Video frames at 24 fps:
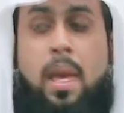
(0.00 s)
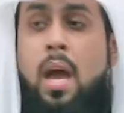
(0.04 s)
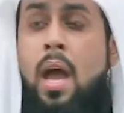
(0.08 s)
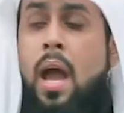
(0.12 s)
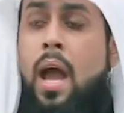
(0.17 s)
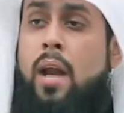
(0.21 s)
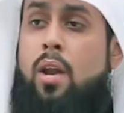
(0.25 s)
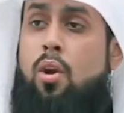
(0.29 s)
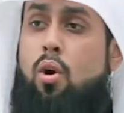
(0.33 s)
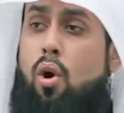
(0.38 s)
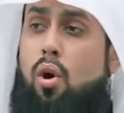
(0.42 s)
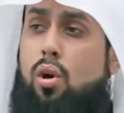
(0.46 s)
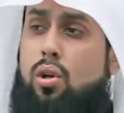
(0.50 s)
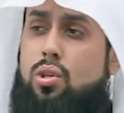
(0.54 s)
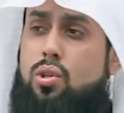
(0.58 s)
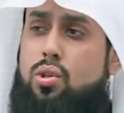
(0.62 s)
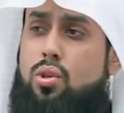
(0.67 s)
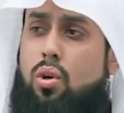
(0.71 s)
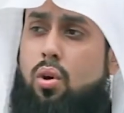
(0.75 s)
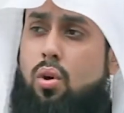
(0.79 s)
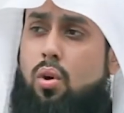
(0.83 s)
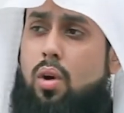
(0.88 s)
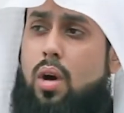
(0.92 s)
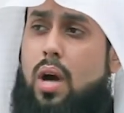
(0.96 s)
And
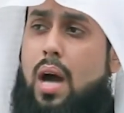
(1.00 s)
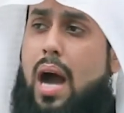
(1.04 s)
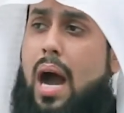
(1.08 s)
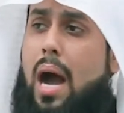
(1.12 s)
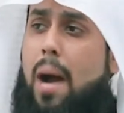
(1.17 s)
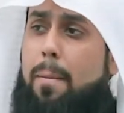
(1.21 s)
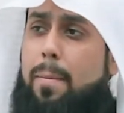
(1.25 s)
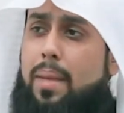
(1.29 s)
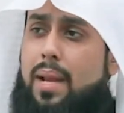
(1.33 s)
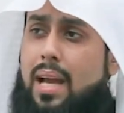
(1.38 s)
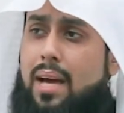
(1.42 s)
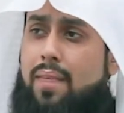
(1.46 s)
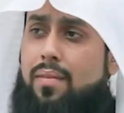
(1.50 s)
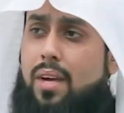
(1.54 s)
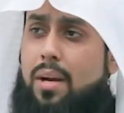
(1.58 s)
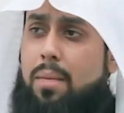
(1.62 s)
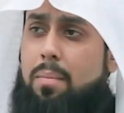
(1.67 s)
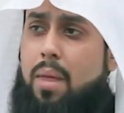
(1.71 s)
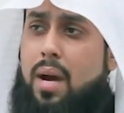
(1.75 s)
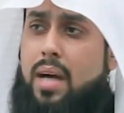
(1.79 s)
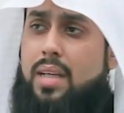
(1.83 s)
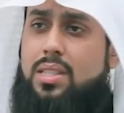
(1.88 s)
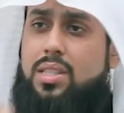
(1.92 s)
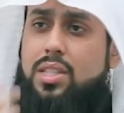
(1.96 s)
also, our beloved
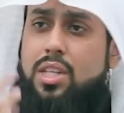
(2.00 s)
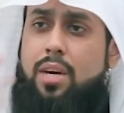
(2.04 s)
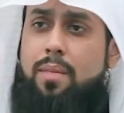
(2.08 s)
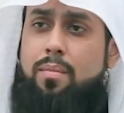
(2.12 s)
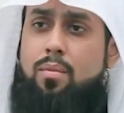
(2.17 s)
Master